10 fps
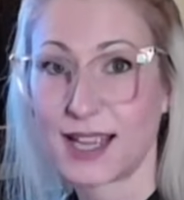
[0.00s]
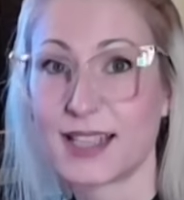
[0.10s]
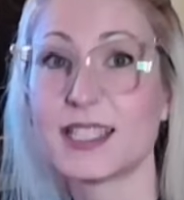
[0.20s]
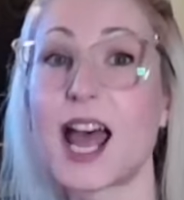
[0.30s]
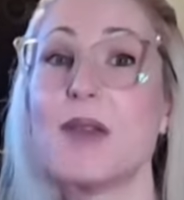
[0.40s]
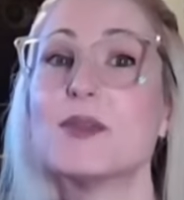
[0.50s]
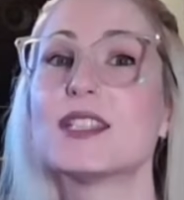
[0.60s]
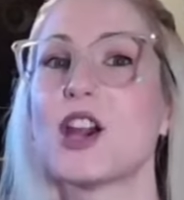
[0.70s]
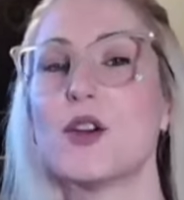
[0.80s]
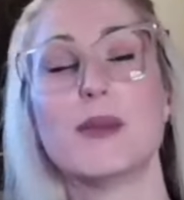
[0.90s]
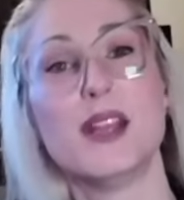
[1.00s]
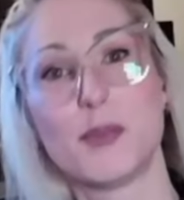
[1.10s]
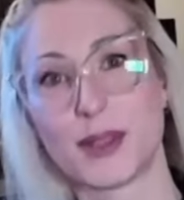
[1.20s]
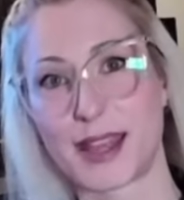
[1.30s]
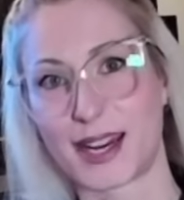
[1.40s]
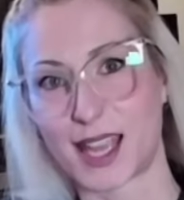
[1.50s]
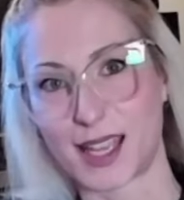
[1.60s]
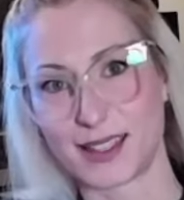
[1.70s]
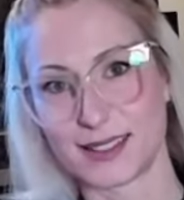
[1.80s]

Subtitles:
it's time to start manipulating it.